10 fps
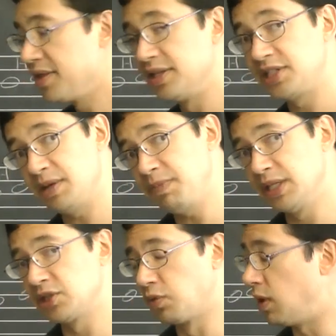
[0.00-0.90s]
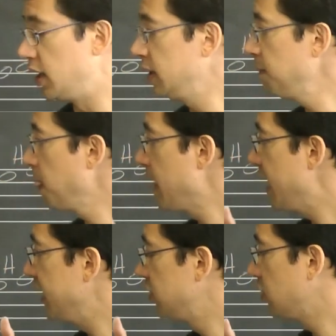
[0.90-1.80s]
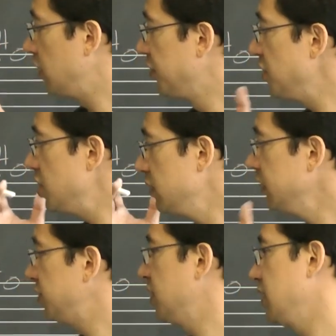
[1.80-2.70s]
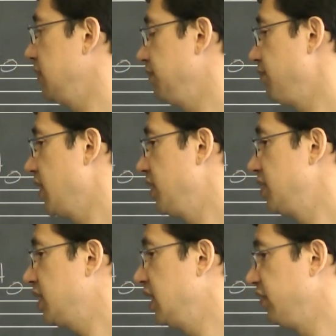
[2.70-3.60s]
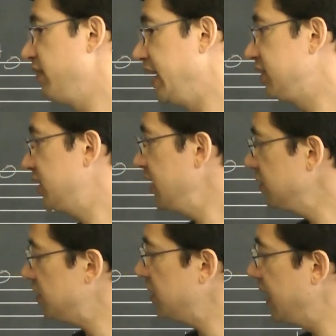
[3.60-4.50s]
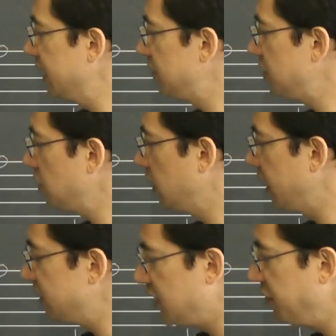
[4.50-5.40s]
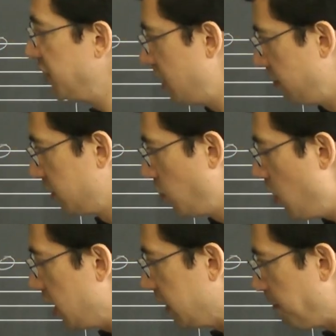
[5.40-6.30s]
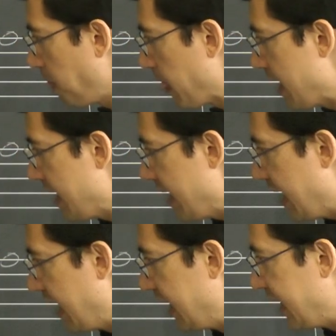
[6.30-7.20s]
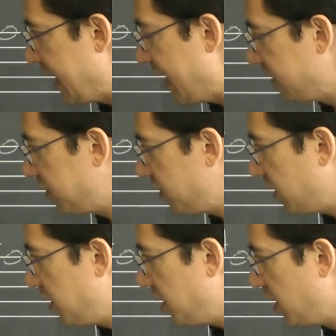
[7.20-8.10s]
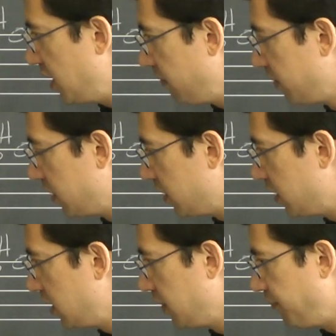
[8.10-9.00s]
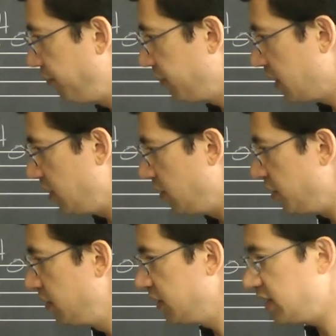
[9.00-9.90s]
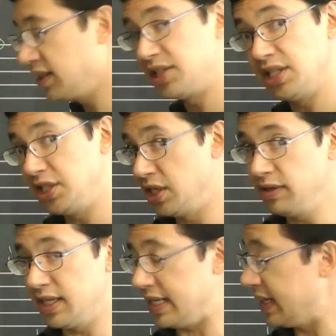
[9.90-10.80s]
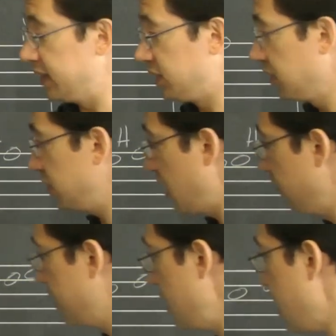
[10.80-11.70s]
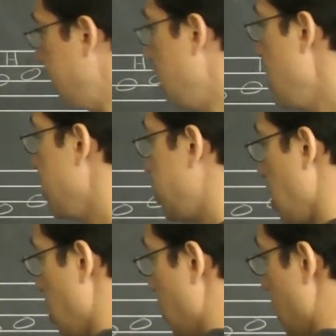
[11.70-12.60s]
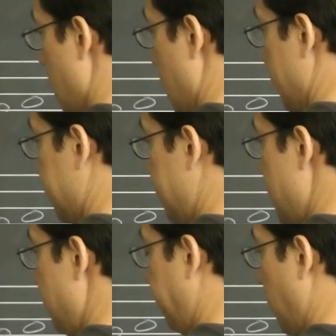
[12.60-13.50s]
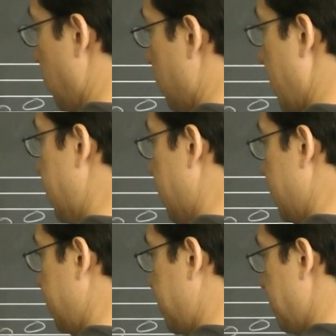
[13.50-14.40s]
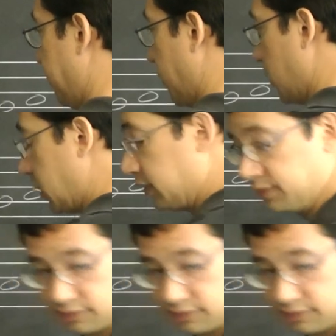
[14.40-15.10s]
The simplest one is called the unison. This kind of makes sense. It's, uh, and it's given the number 1. Uh, it's the number, you know, unison is in unity. It's the same thing. So a C4 and another C4.